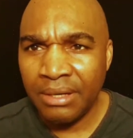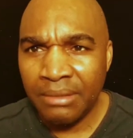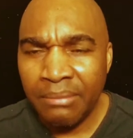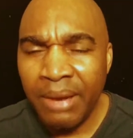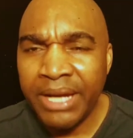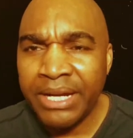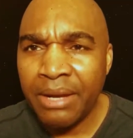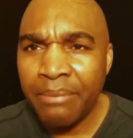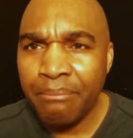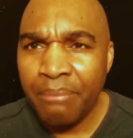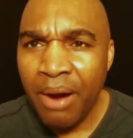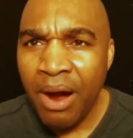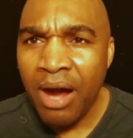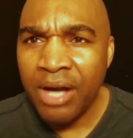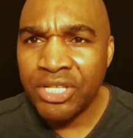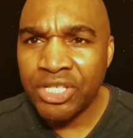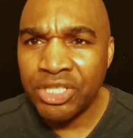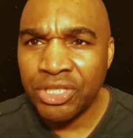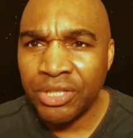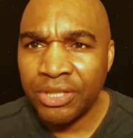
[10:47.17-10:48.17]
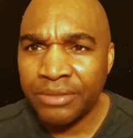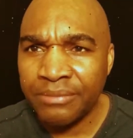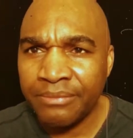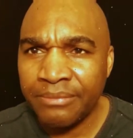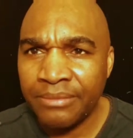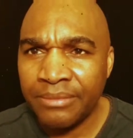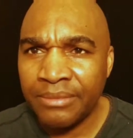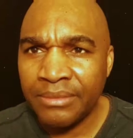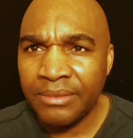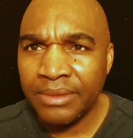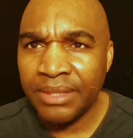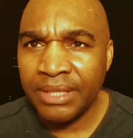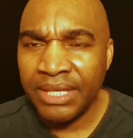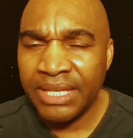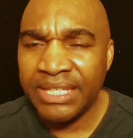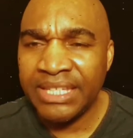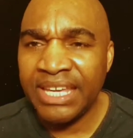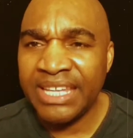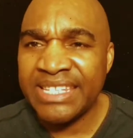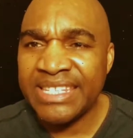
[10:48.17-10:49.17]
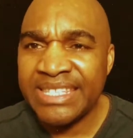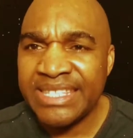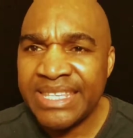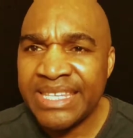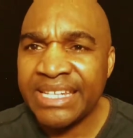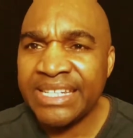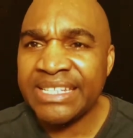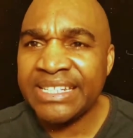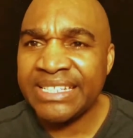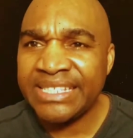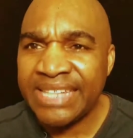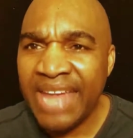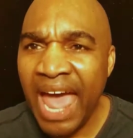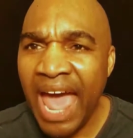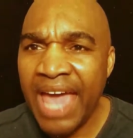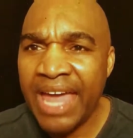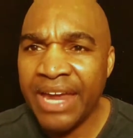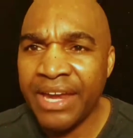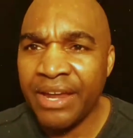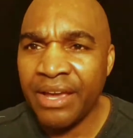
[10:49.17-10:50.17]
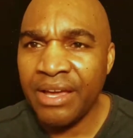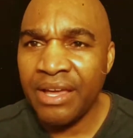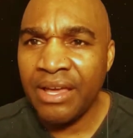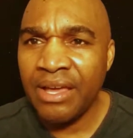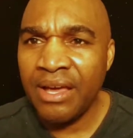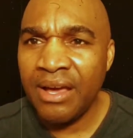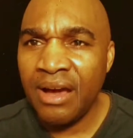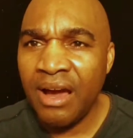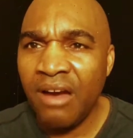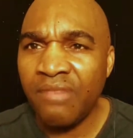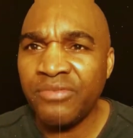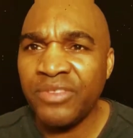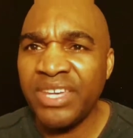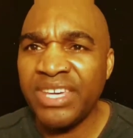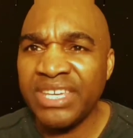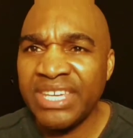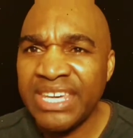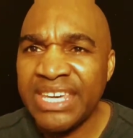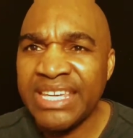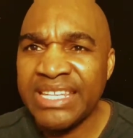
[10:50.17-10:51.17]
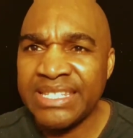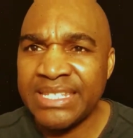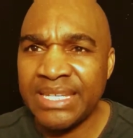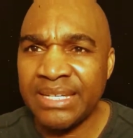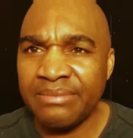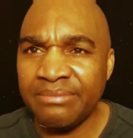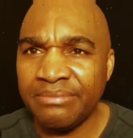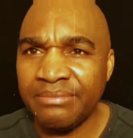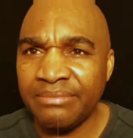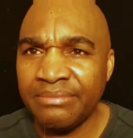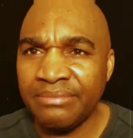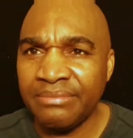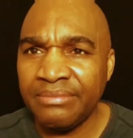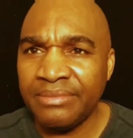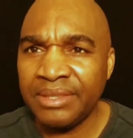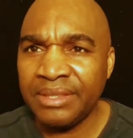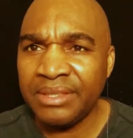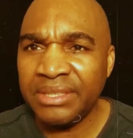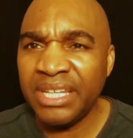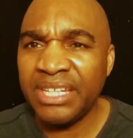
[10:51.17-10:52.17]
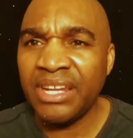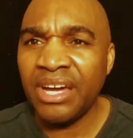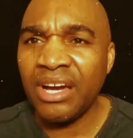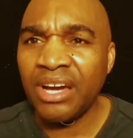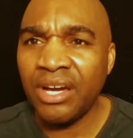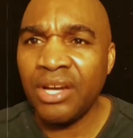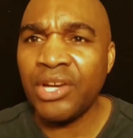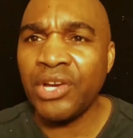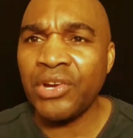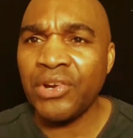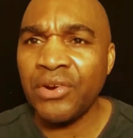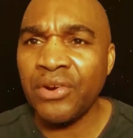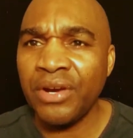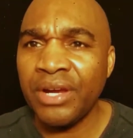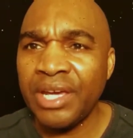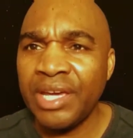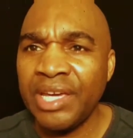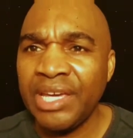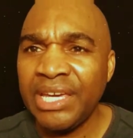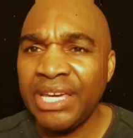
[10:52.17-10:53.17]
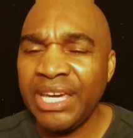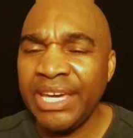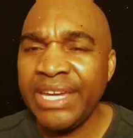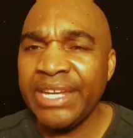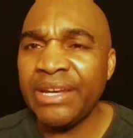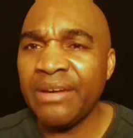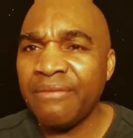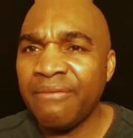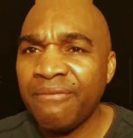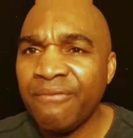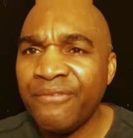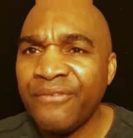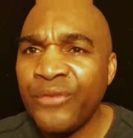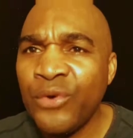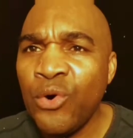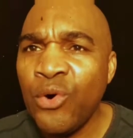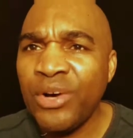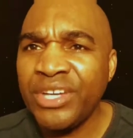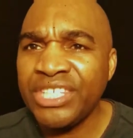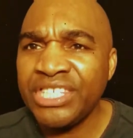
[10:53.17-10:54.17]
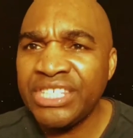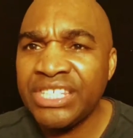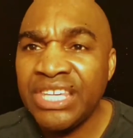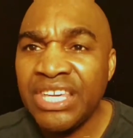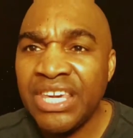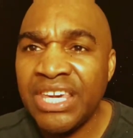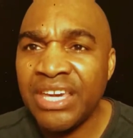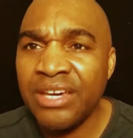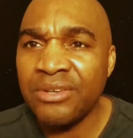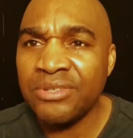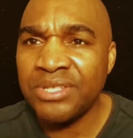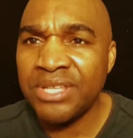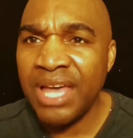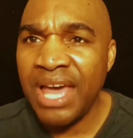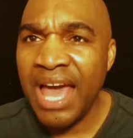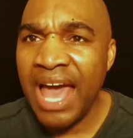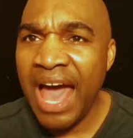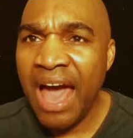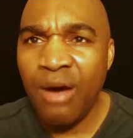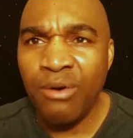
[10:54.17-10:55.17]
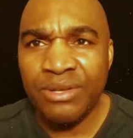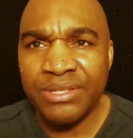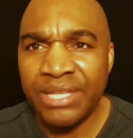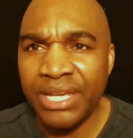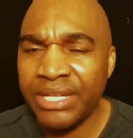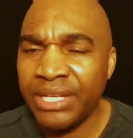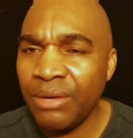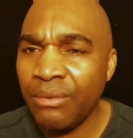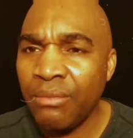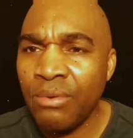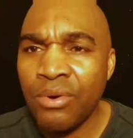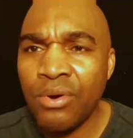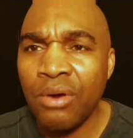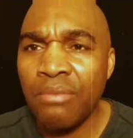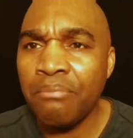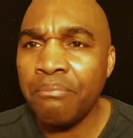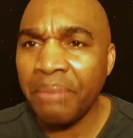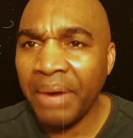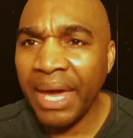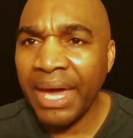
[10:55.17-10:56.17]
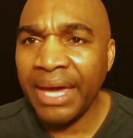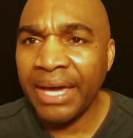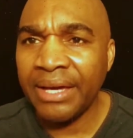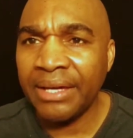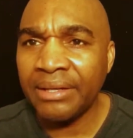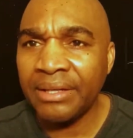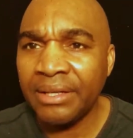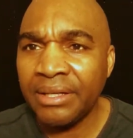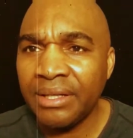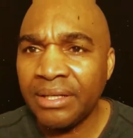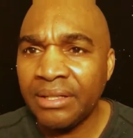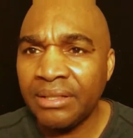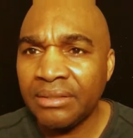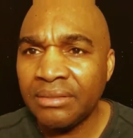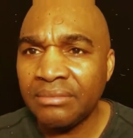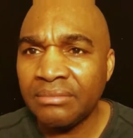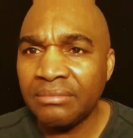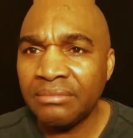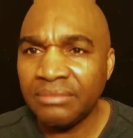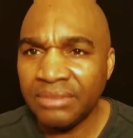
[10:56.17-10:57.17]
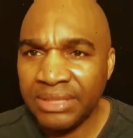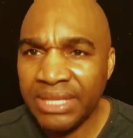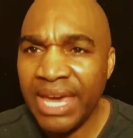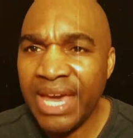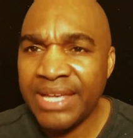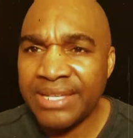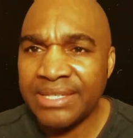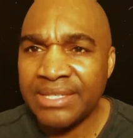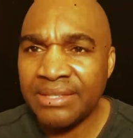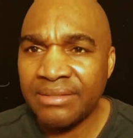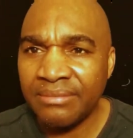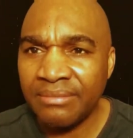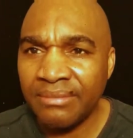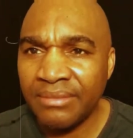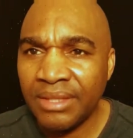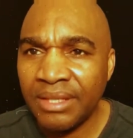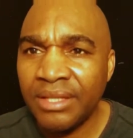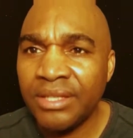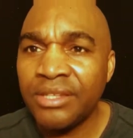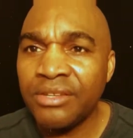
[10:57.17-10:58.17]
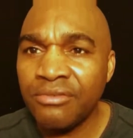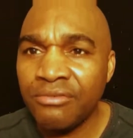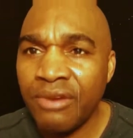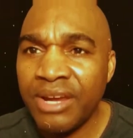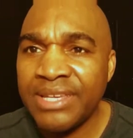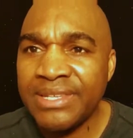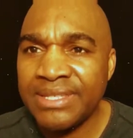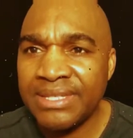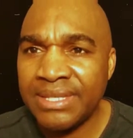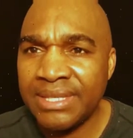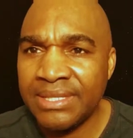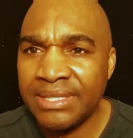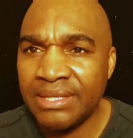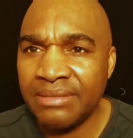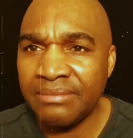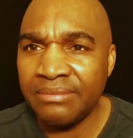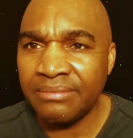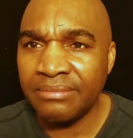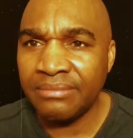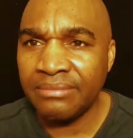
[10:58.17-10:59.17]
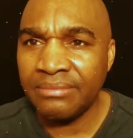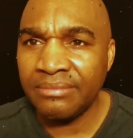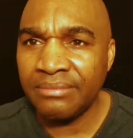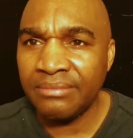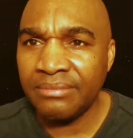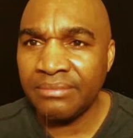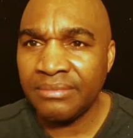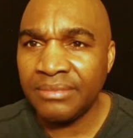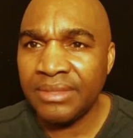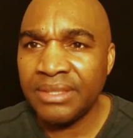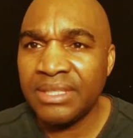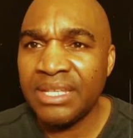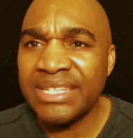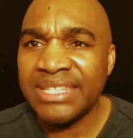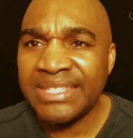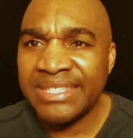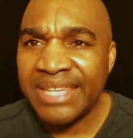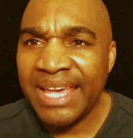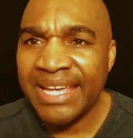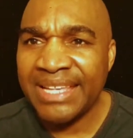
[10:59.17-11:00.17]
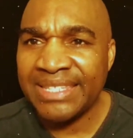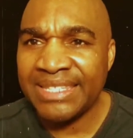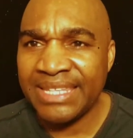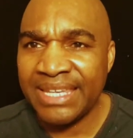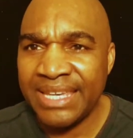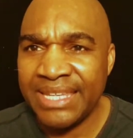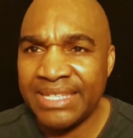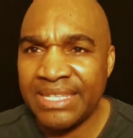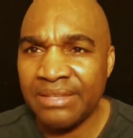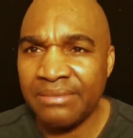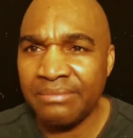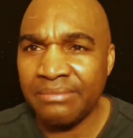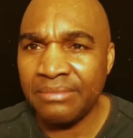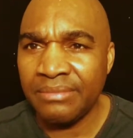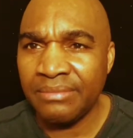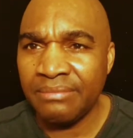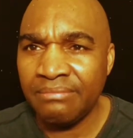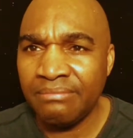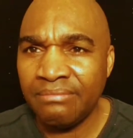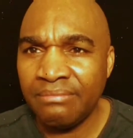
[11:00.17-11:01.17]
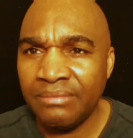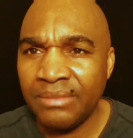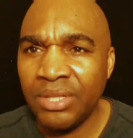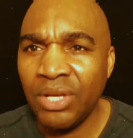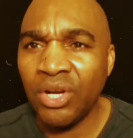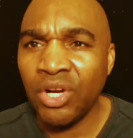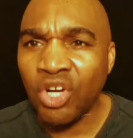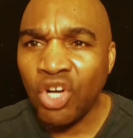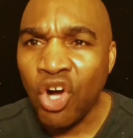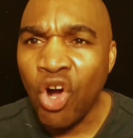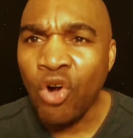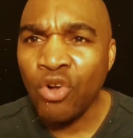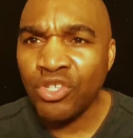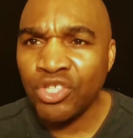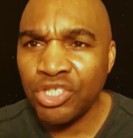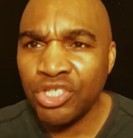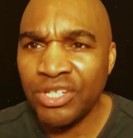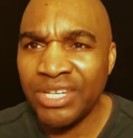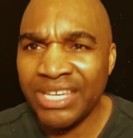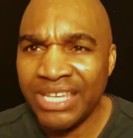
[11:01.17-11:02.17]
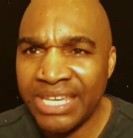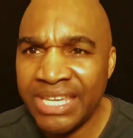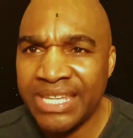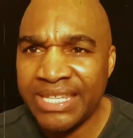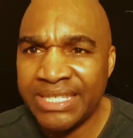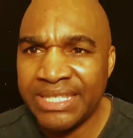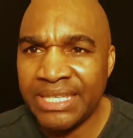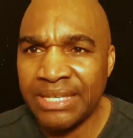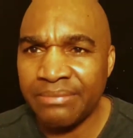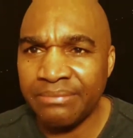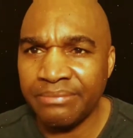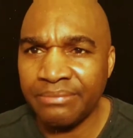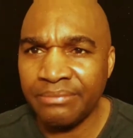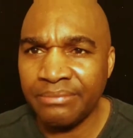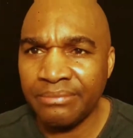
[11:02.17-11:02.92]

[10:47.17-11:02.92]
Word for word: My departure is getting sick and tired of the ism that occur in the four years I was at the World Bank. Yes, the racism, the sexism, the cultureism,